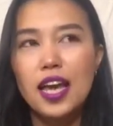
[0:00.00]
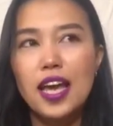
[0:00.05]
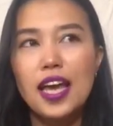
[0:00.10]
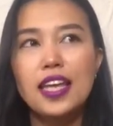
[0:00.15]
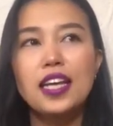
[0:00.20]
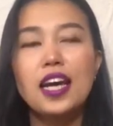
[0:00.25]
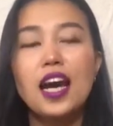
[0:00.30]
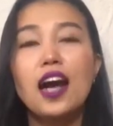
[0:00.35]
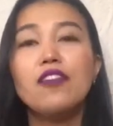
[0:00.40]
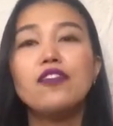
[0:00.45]

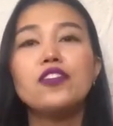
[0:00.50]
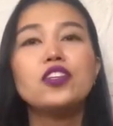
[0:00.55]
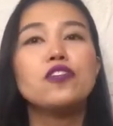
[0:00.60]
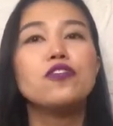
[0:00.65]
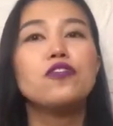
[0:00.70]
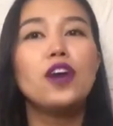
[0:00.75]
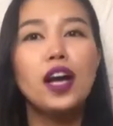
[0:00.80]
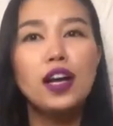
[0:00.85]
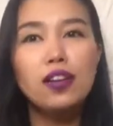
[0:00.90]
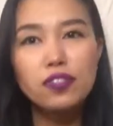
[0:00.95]
And after
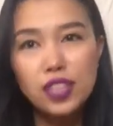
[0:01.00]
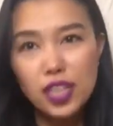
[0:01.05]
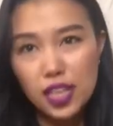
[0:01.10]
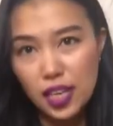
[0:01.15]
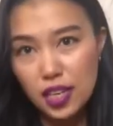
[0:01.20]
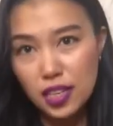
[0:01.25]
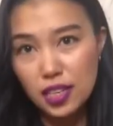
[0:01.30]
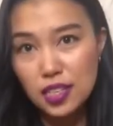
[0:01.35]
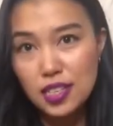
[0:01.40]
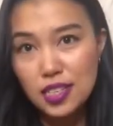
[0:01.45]
5
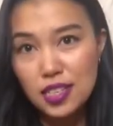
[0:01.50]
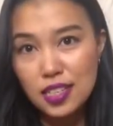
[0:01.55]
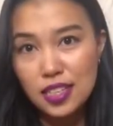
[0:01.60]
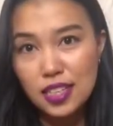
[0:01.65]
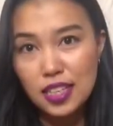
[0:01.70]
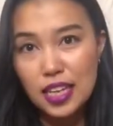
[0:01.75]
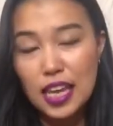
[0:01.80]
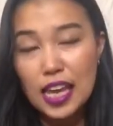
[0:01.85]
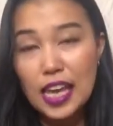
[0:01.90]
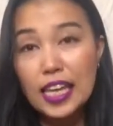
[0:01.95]
days,
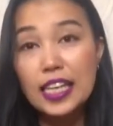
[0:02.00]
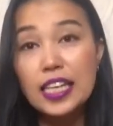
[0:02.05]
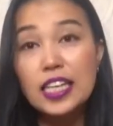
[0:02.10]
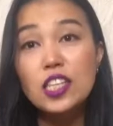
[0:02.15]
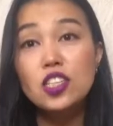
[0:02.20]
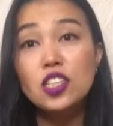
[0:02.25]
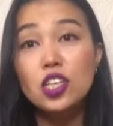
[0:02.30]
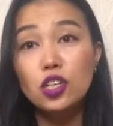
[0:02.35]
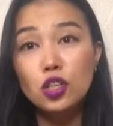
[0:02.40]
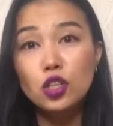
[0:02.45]
he
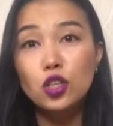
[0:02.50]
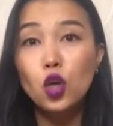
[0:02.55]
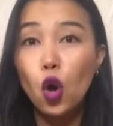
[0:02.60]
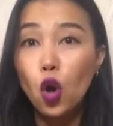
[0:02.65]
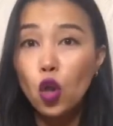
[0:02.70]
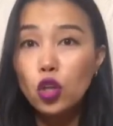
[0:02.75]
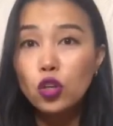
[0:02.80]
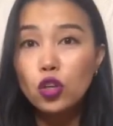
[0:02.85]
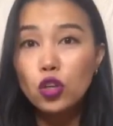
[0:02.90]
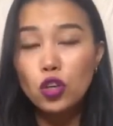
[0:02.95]
started
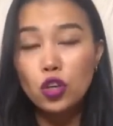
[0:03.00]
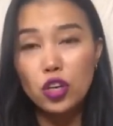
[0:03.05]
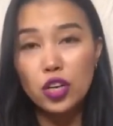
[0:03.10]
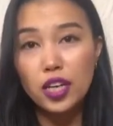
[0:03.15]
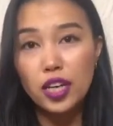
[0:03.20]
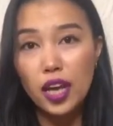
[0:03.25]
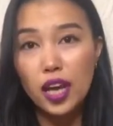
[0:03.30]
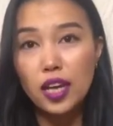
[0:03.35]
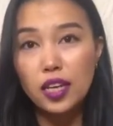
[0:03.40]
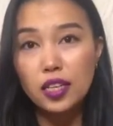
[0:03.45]
calling her
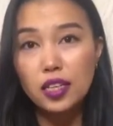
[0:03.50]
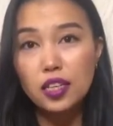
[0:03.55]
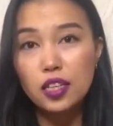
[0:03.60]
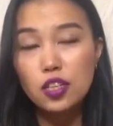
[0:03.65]
again.